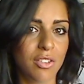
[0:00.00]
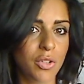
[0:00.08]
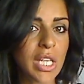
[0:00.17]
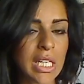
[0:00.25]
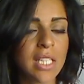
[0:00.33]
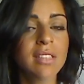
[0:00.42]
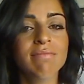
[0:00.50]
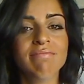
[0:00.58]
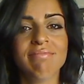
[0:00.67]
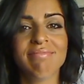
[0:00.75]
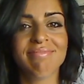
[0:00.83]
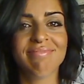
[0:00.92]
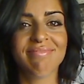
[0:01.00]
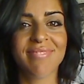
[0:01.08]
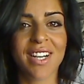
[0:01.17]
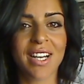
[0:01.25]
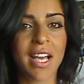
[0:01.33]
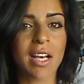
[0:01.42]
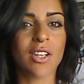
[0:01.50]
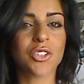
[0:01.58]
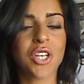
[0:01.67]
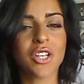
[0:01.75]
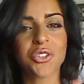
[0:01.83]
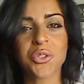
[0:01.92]
e, a
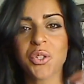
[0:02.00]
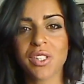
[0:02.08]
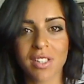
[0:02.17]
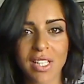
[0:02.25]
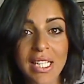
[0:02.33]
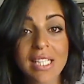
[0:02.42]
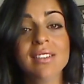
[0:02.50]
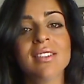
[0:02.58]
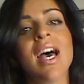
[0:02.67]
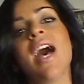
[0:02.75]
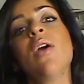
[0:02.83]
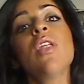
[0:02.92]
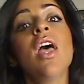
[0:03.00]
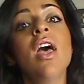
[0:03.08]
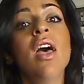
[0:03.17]
short e sound,